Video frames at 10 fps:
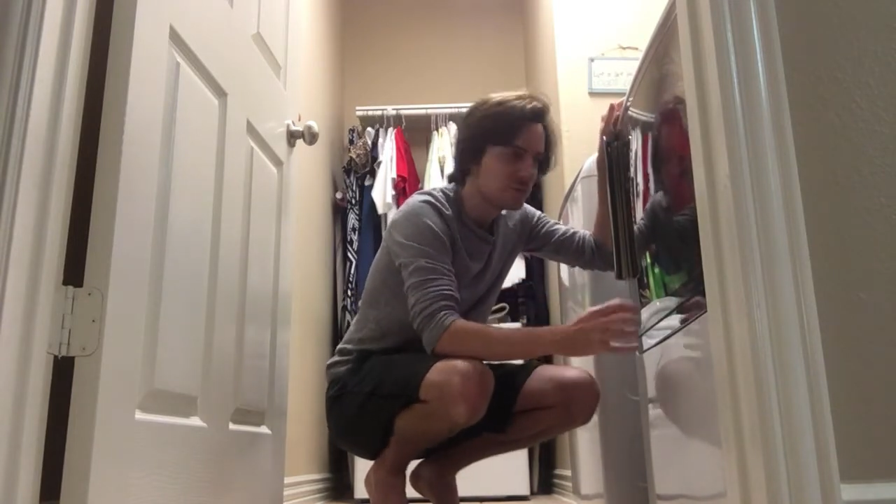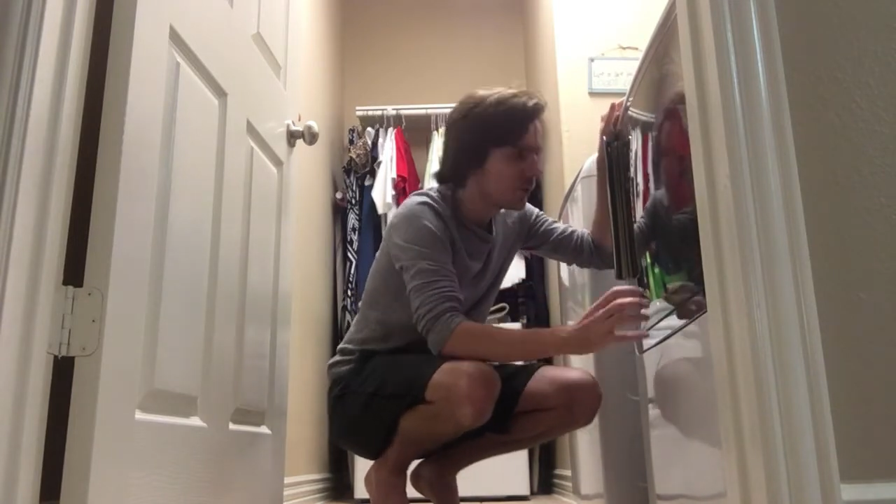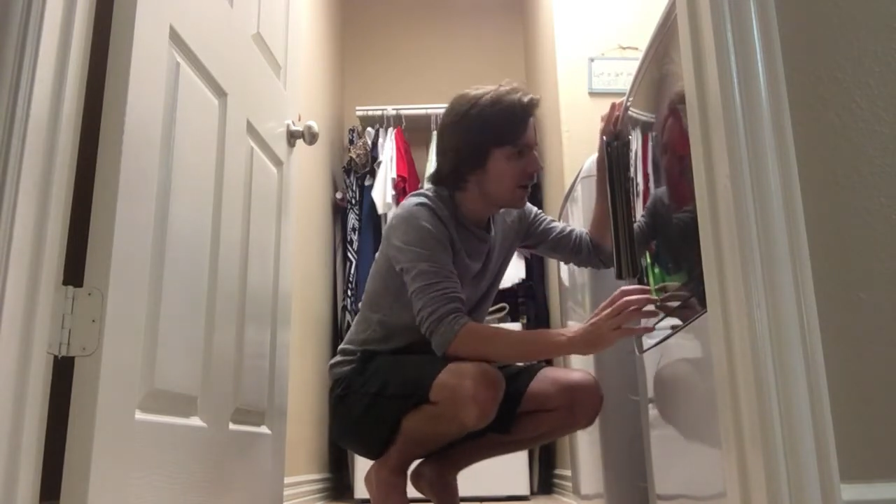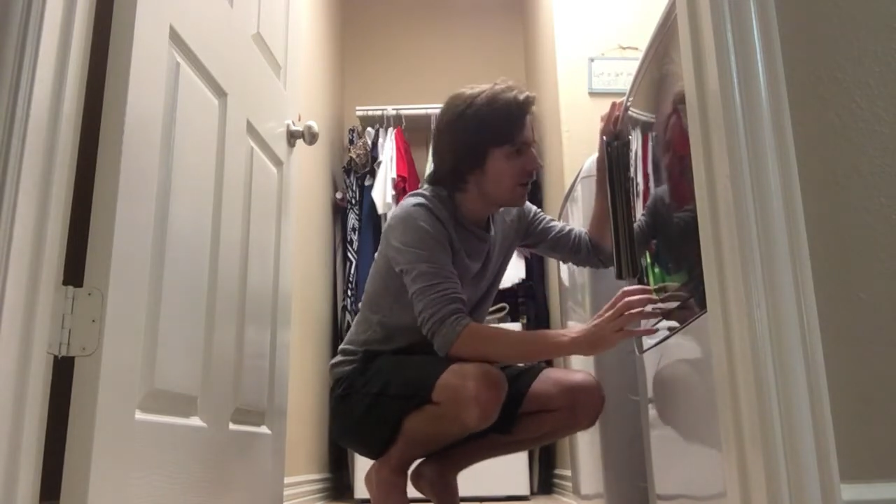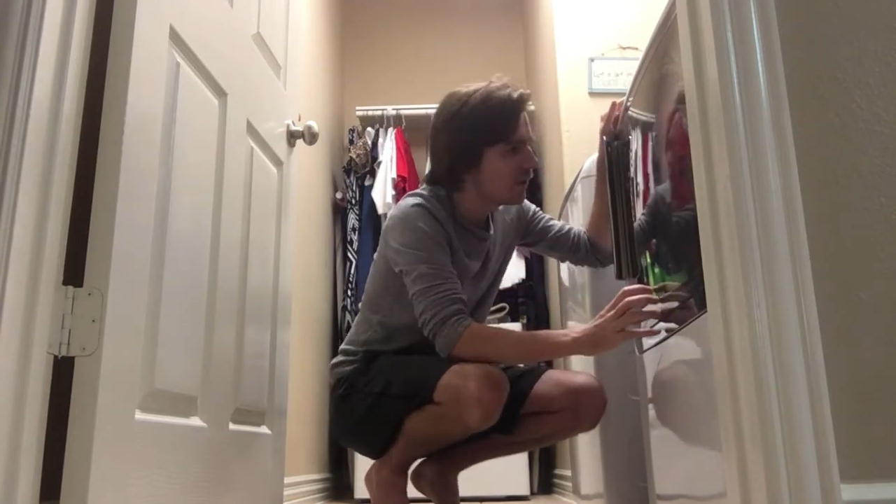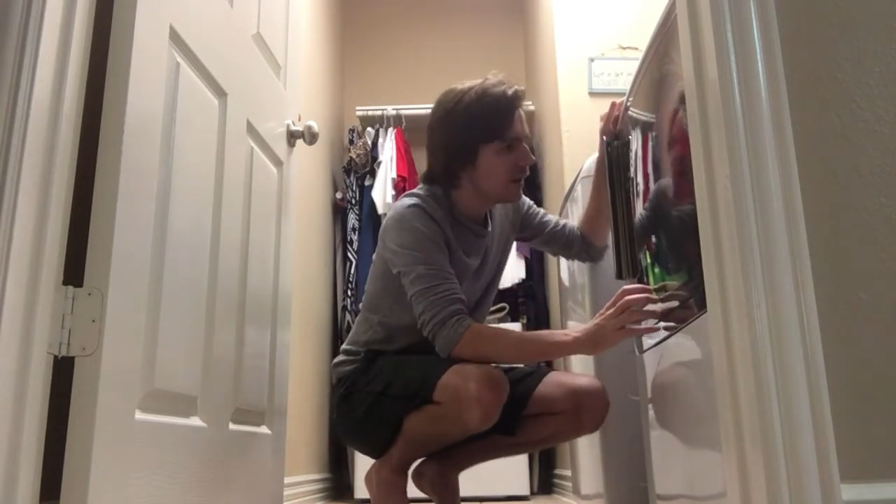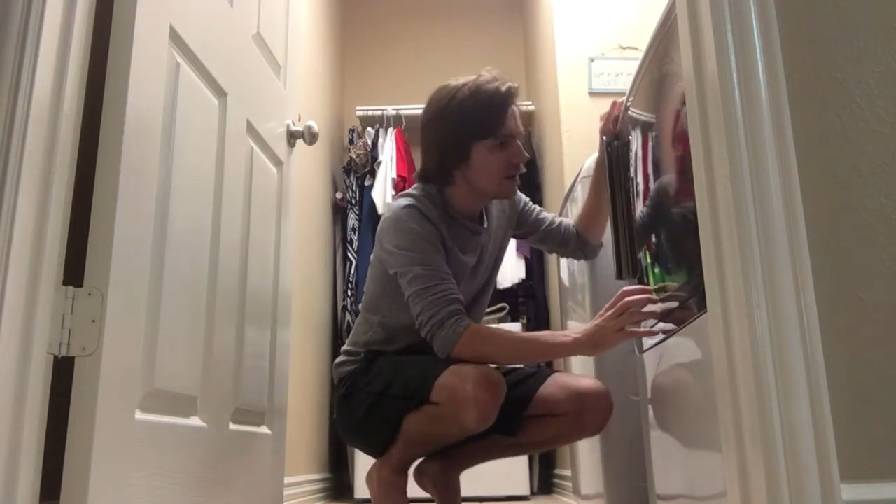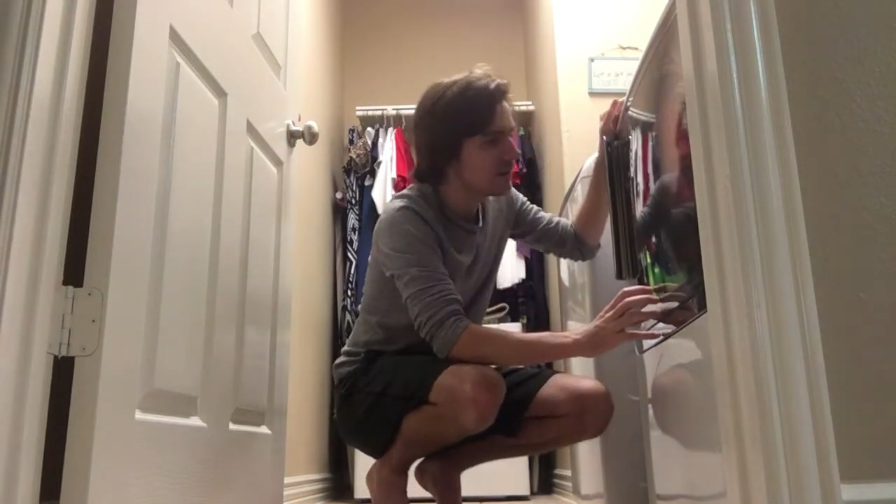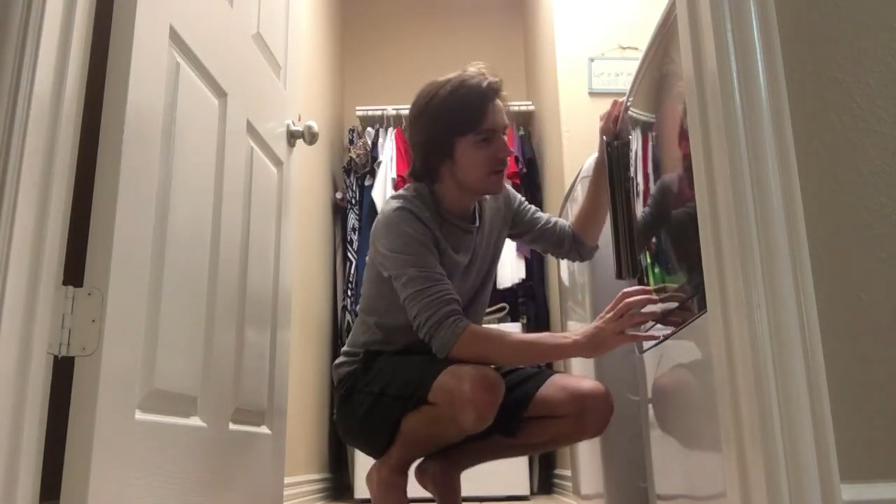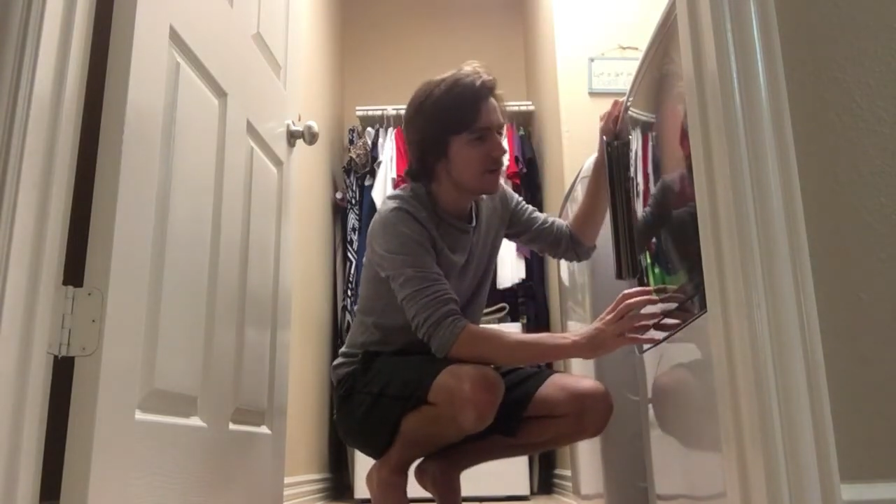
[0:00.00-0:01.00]
dry off
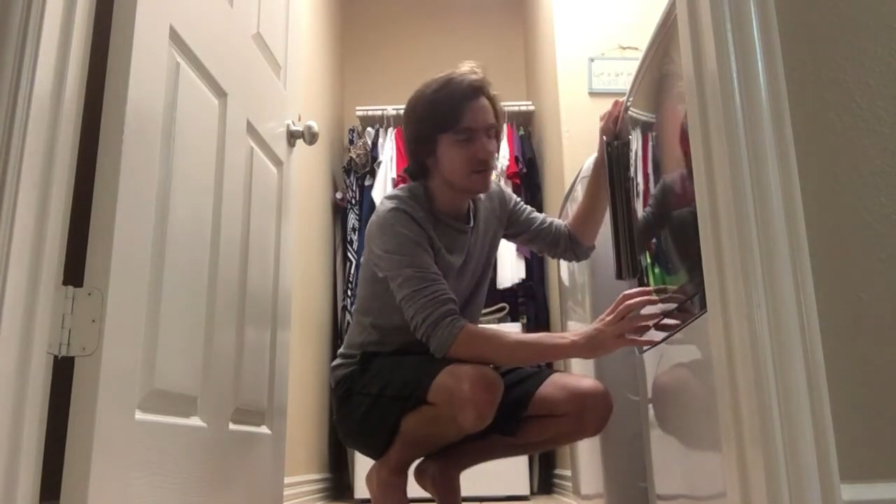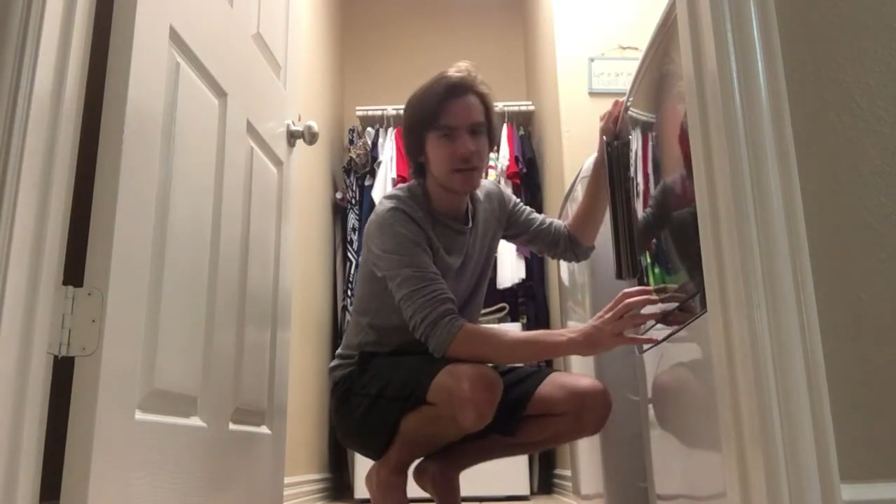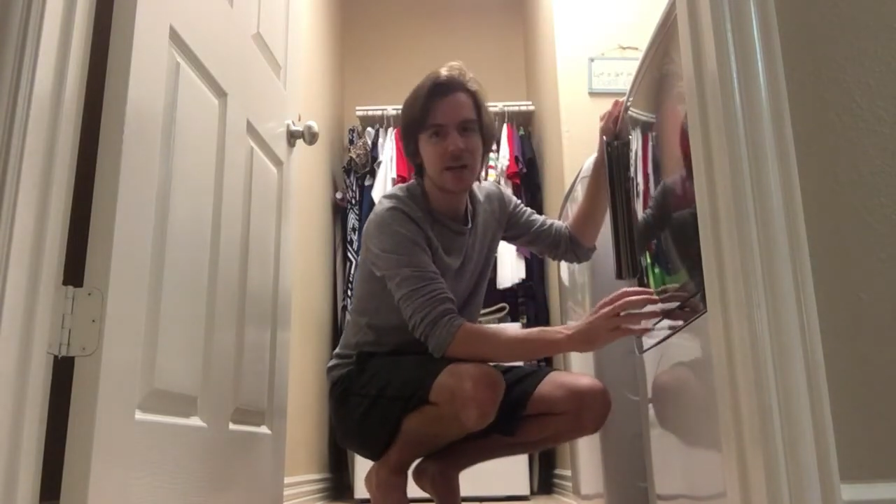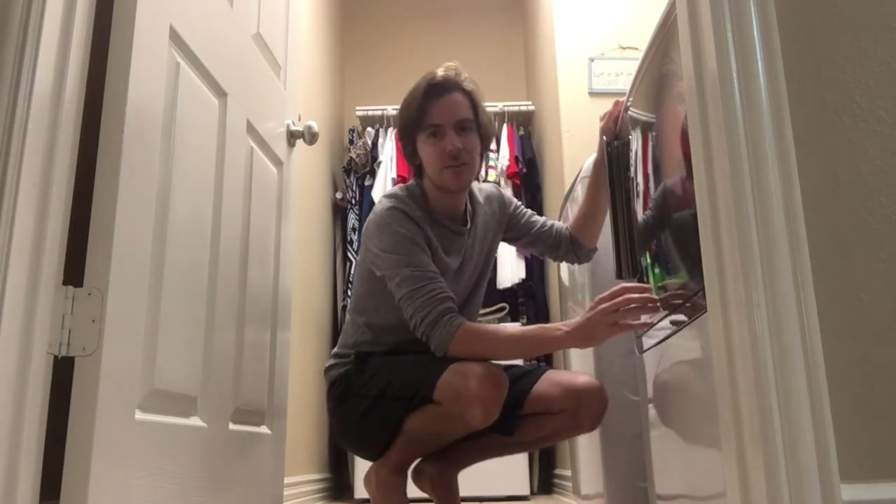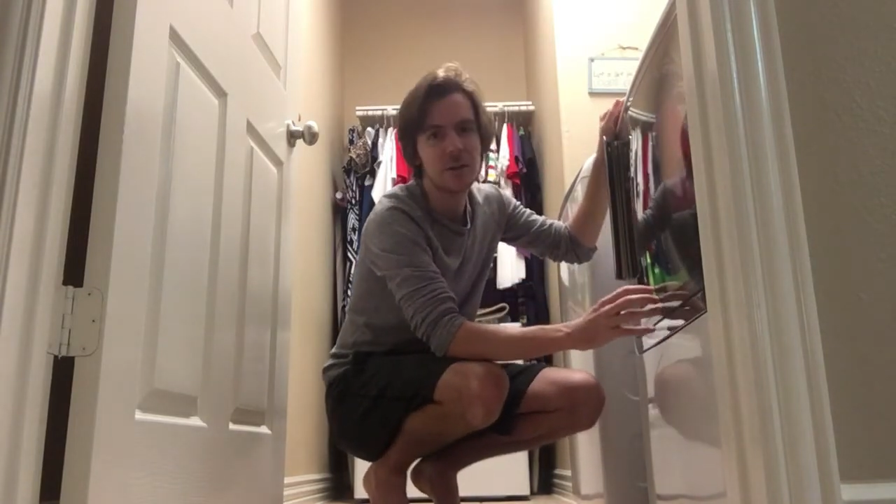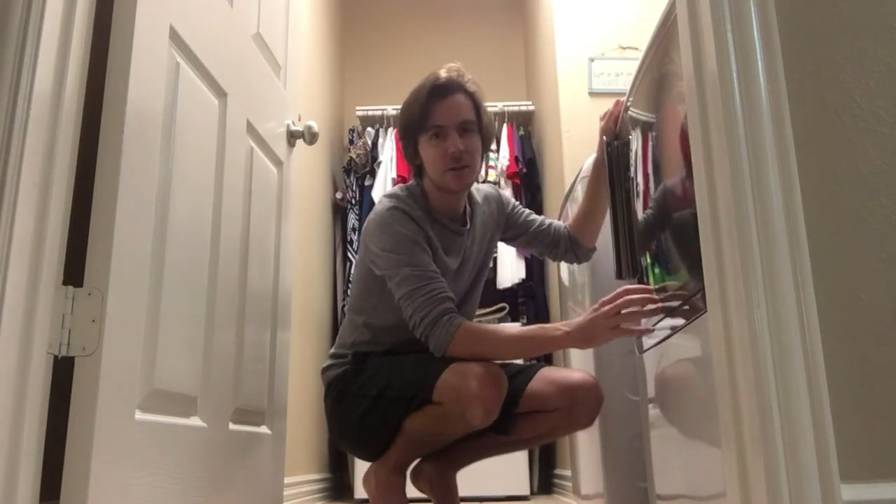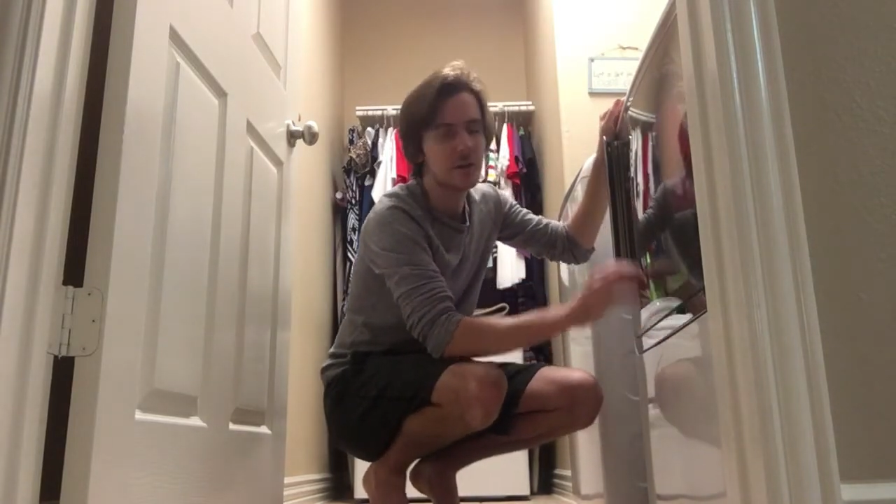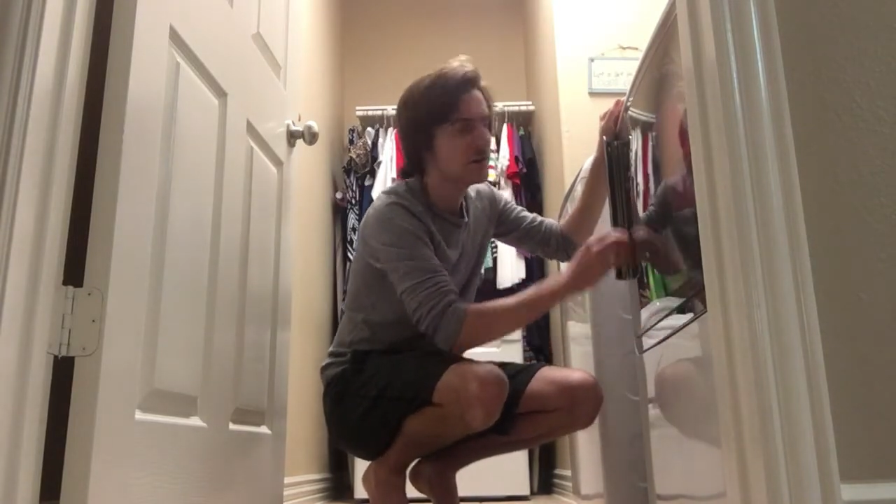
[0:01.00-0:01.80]
any other dampness,